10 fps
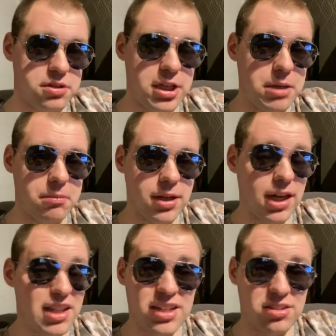team
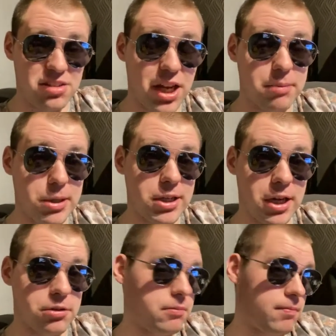and has to take me
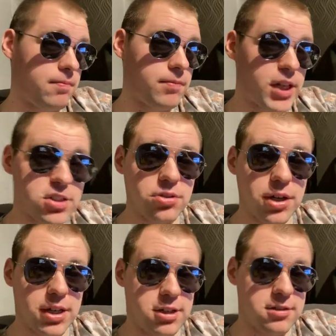down. That's all
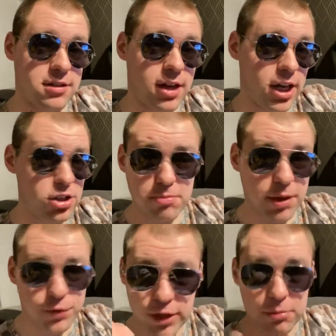it is. And you
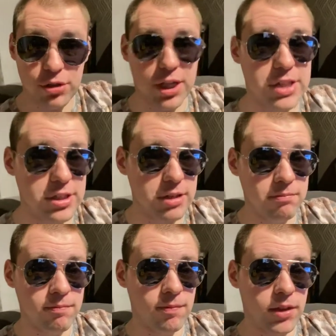might think I'm crazy,
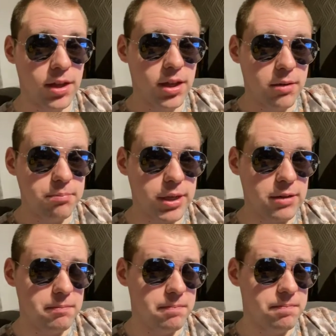
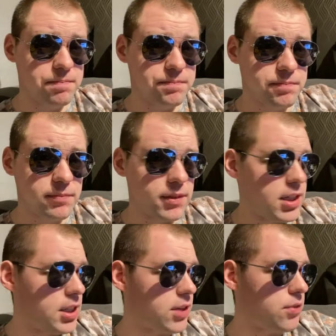but
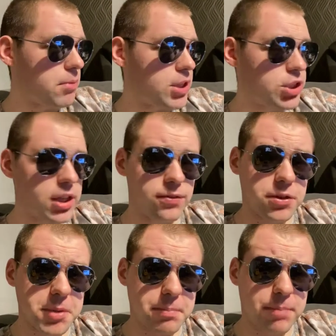he never mentioned anything
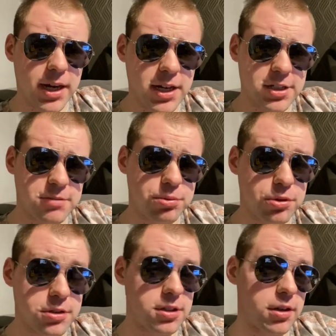about
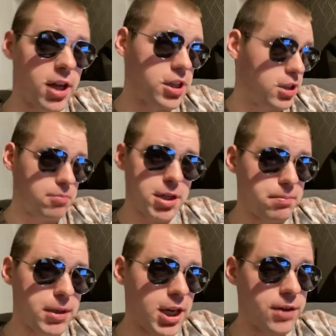passports. And it might
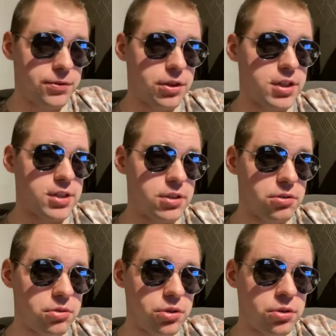be after this, I
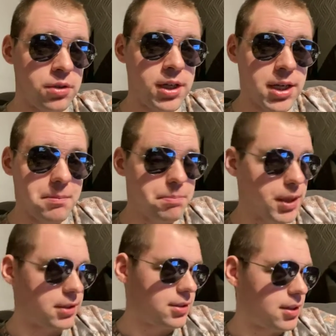don't know.
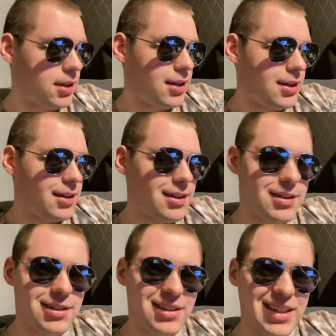But
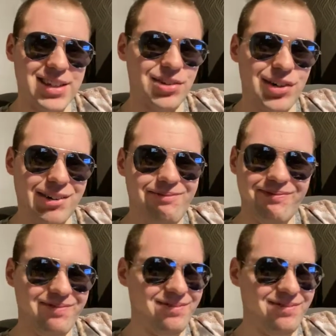you know